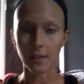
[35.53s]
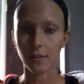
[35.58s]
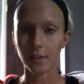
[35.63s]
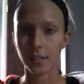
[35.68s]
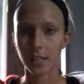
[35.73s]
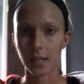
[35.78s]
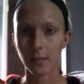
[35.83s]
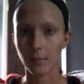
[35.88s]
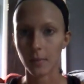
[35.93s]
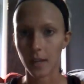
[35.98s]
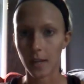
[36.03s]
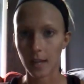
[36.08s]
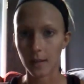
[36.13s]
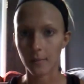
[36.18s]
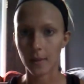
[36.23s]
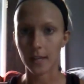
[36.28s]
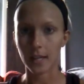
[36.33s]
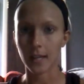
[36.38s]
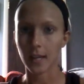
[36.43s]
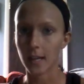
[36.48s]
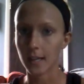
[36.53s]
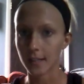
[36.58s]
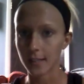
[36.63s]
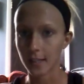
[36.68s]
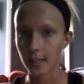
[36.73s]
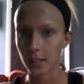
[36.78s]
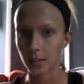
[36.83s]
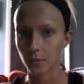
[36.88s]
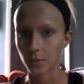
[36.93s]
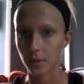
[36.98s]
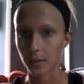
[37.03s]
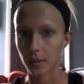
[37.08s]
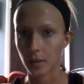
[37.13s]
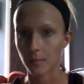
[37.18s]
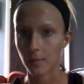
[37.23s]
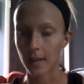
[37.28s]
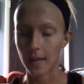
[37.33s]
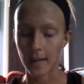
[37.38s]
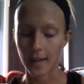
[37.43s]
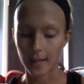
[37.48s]
every time that I make contact with
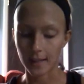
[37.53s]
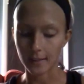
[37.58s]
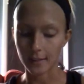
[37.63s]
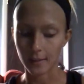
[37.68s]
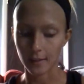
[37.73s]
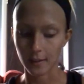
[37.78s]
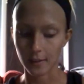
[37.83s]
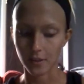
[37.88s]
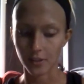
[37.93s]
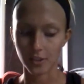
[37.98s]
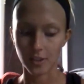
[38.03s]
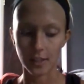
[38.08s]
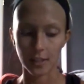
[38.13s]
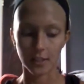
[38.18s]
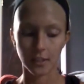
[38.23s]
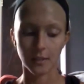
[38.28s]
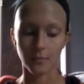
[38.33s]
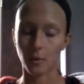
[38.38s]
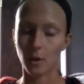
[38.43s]
them, I add to the sheet.